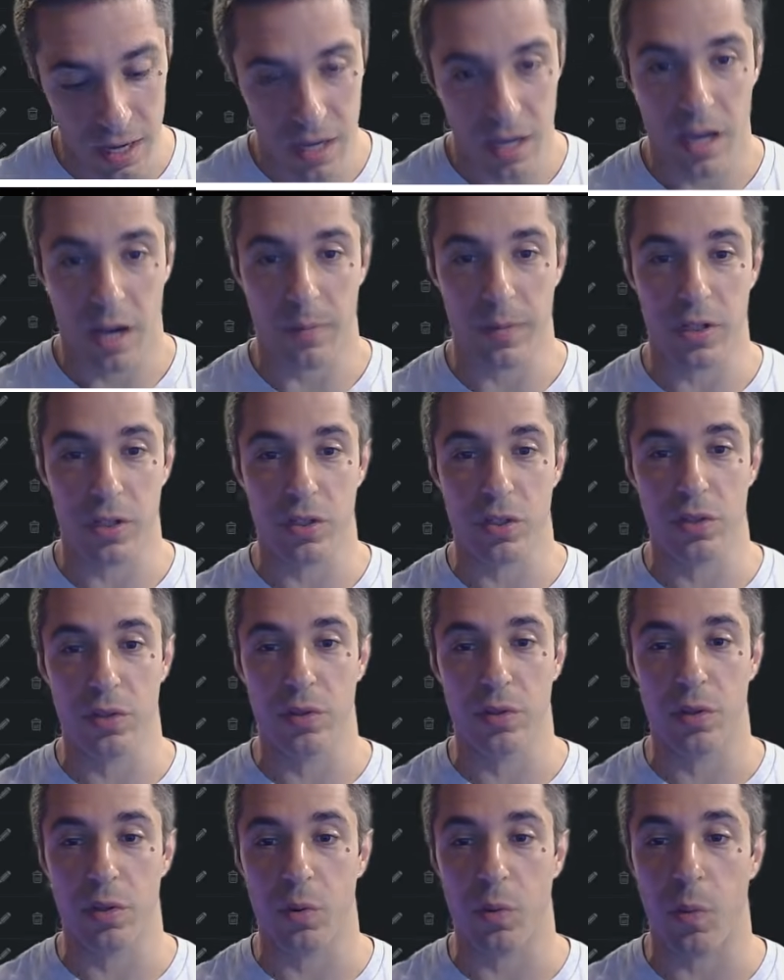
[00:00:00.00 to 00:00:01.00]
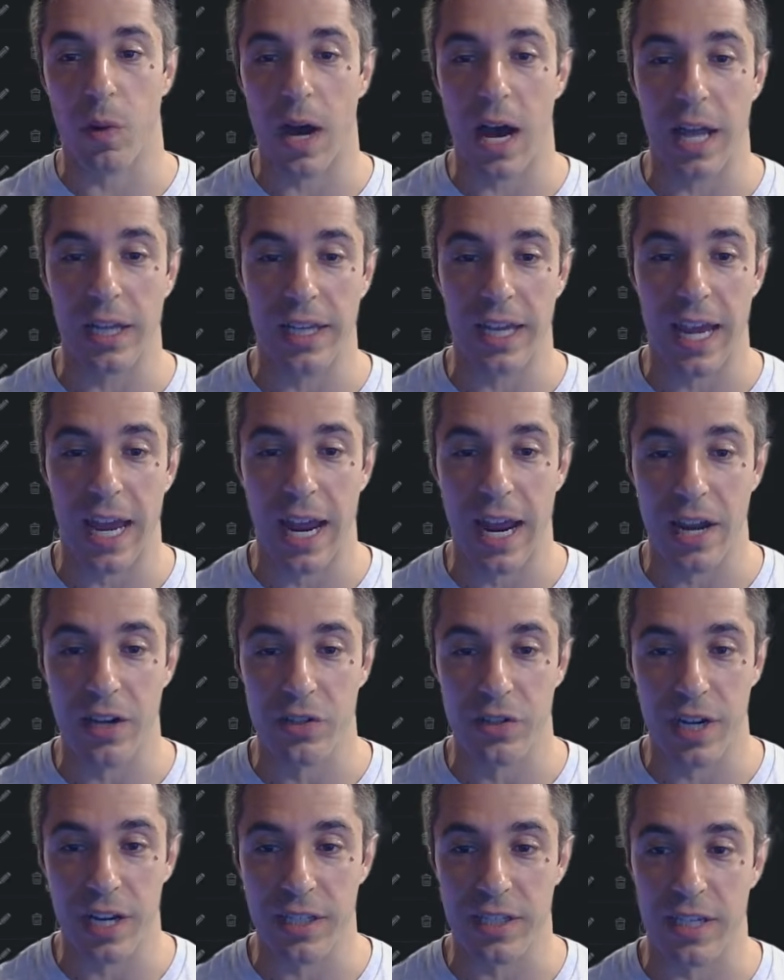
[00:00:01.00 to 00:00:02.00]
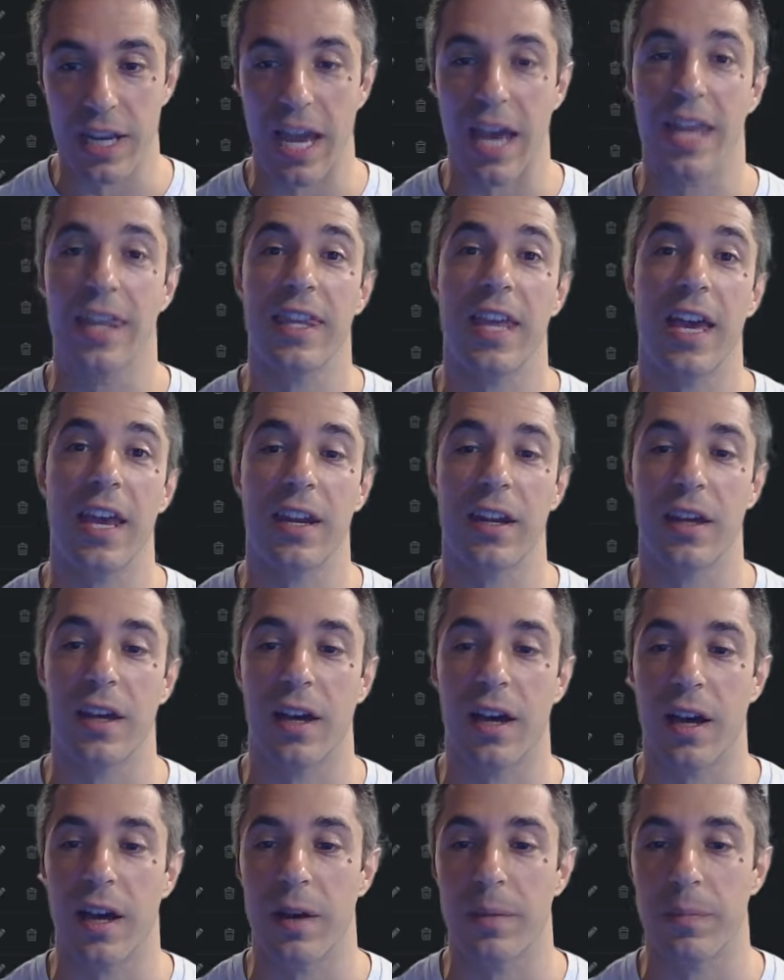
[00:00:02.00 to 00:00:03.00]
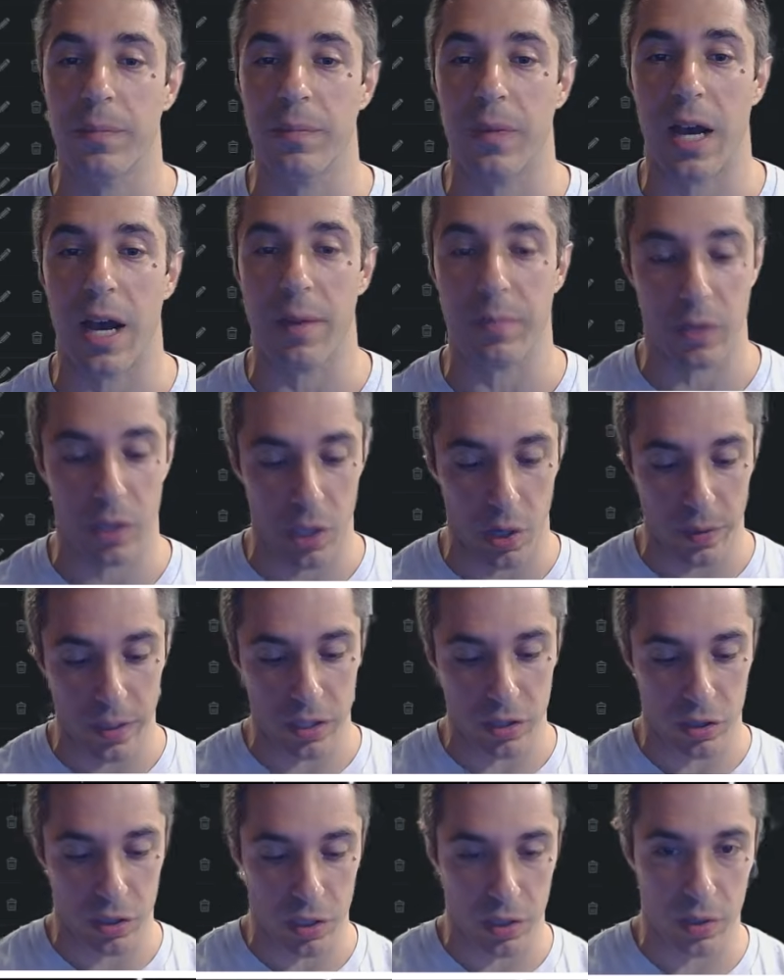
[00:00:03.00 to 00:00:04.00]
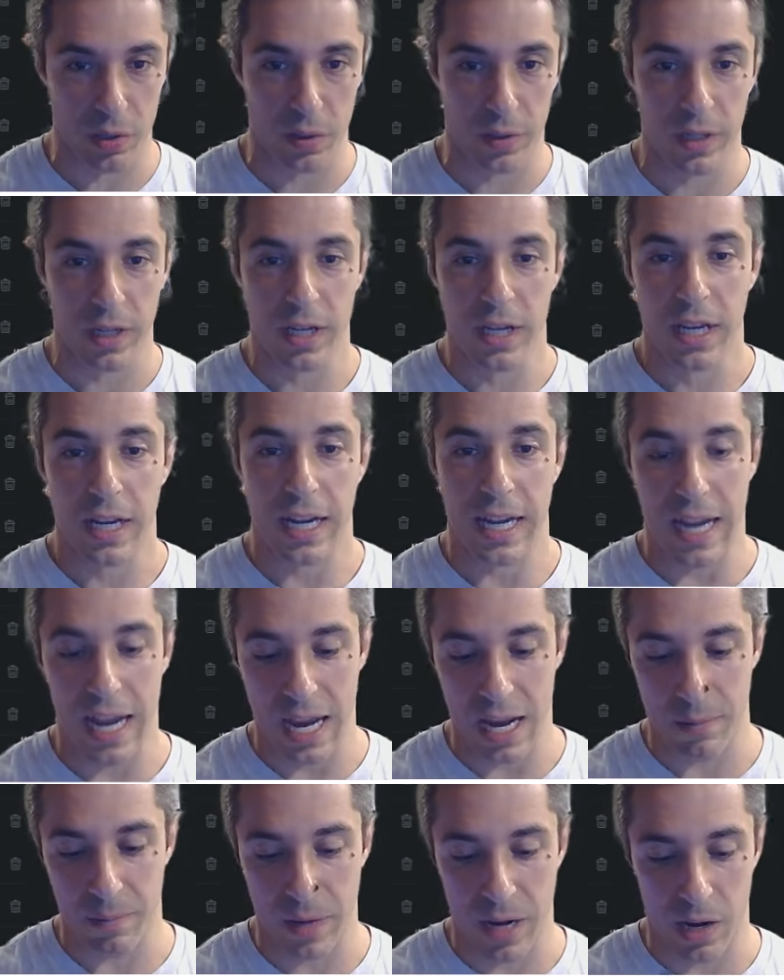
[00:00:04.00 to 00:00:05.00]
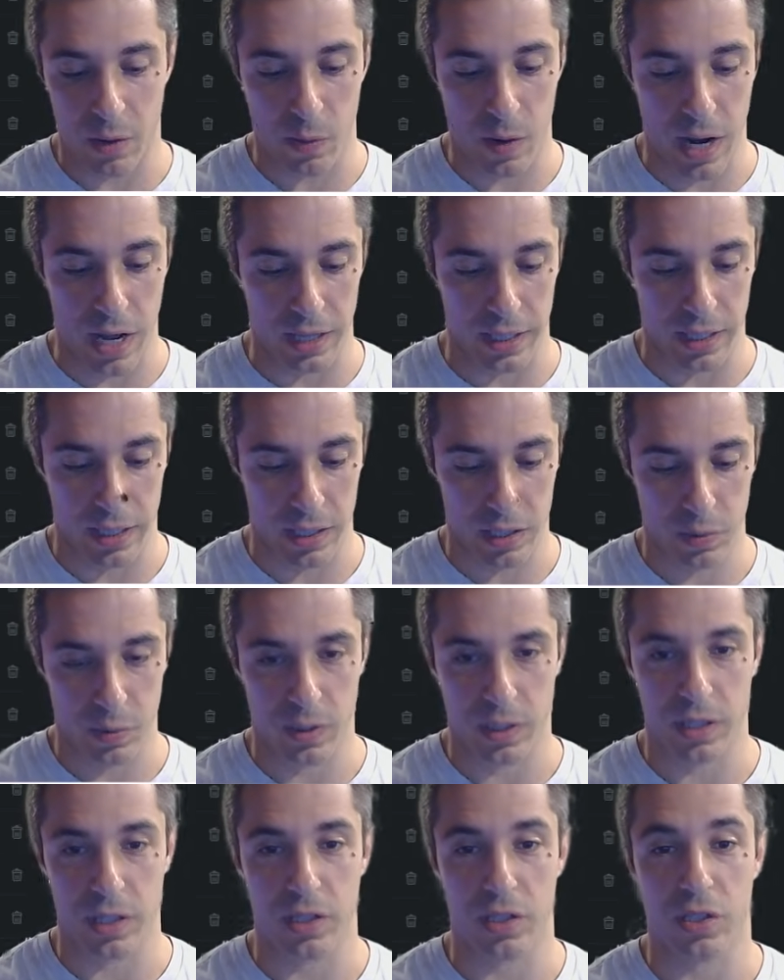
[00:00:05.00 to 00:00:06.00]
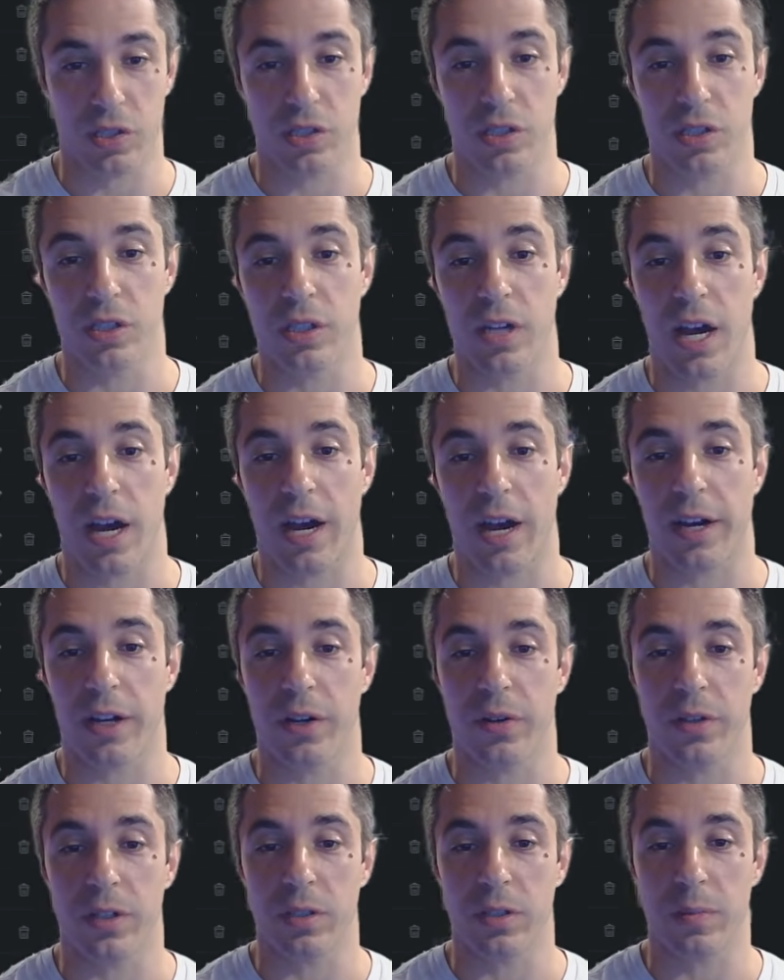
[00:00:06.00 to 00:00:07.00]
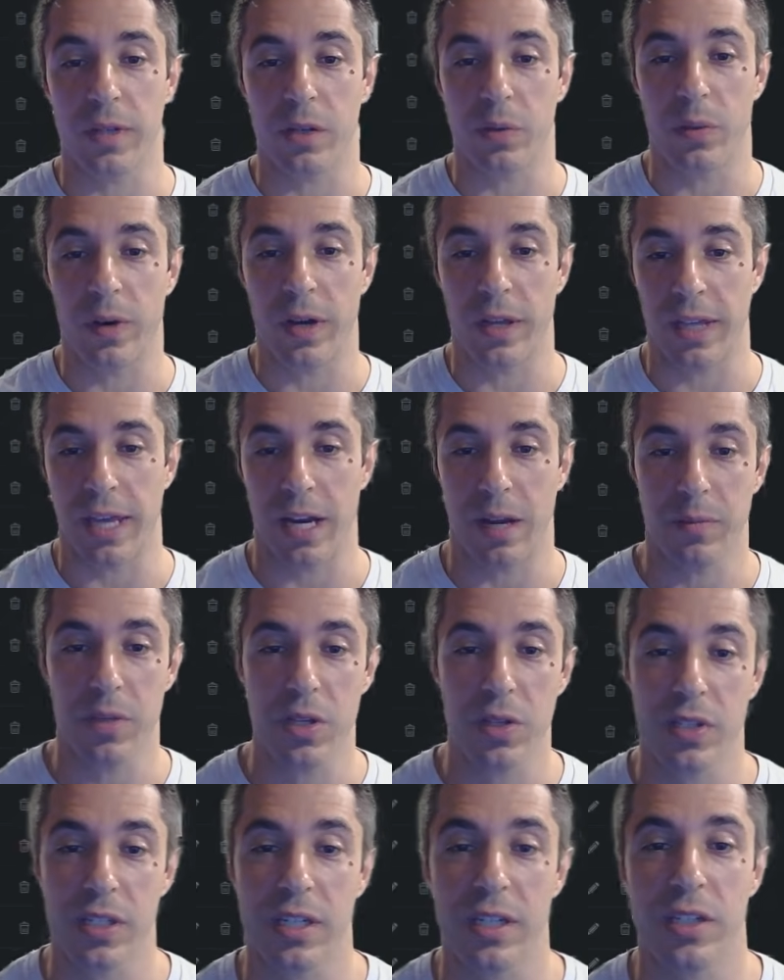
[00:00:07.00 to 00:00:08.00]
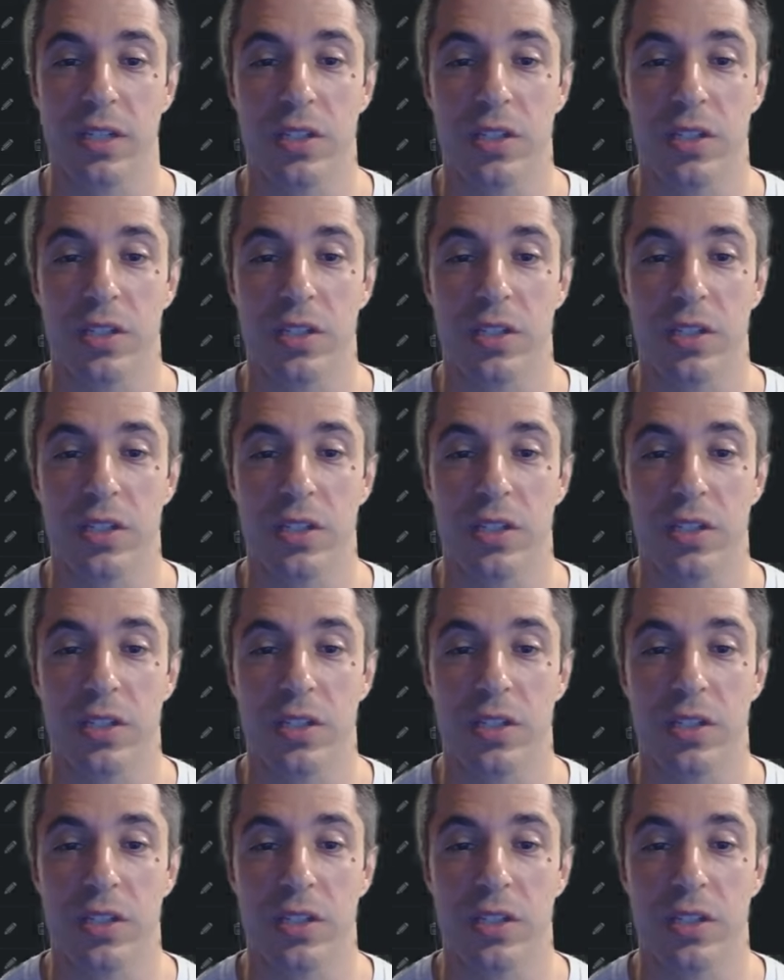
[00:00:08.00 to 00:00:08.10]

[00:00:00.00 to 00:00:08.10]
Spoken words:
I'm going to do the wallet address, and then I'm going to name my wallet. This one is not going to be one that I'm using. It's